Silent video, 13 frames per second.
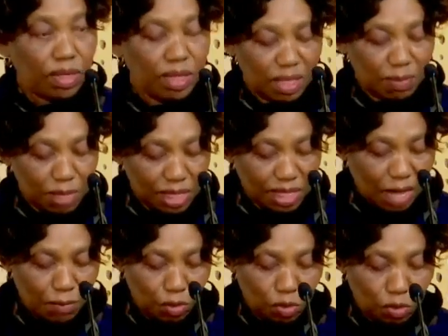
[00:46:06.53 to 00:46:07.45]
In the
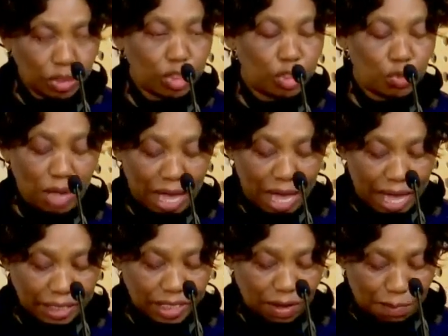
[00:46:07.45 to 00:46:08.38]
meantime, we continue to
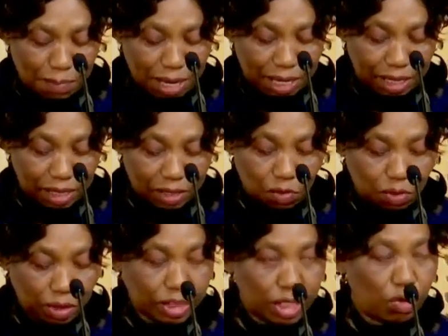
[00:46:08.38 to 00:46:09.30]
urge our parents to
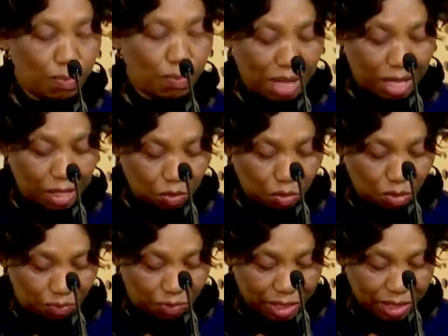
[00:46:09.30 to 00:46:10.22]
continue paying
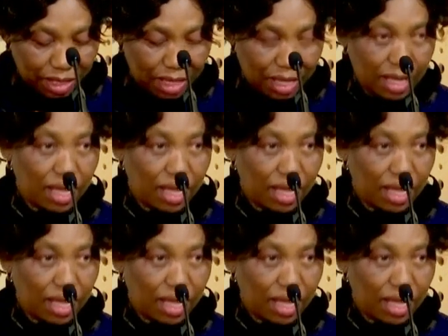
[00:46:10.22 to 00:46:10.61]
school fees,